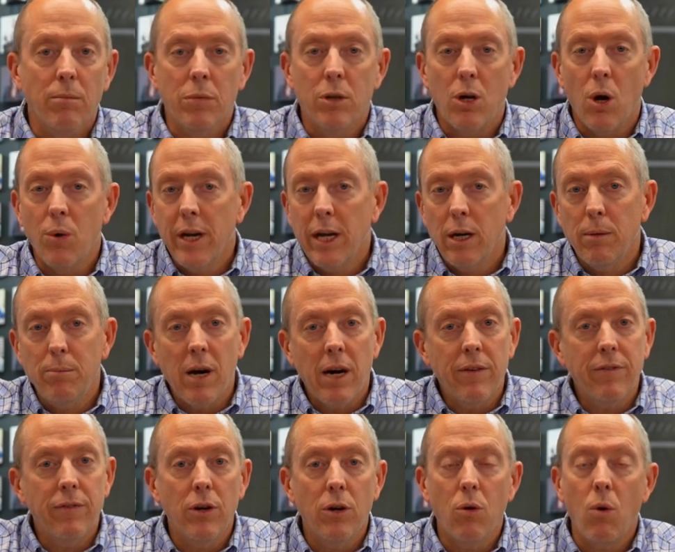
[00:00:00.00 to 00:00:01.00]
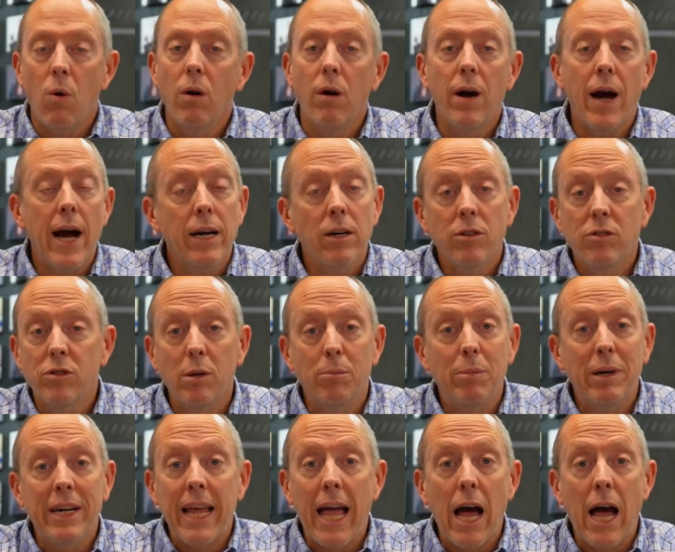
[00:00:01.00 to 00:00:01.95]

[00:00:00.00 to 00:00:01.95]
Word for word: Go get a buffer or hire somebody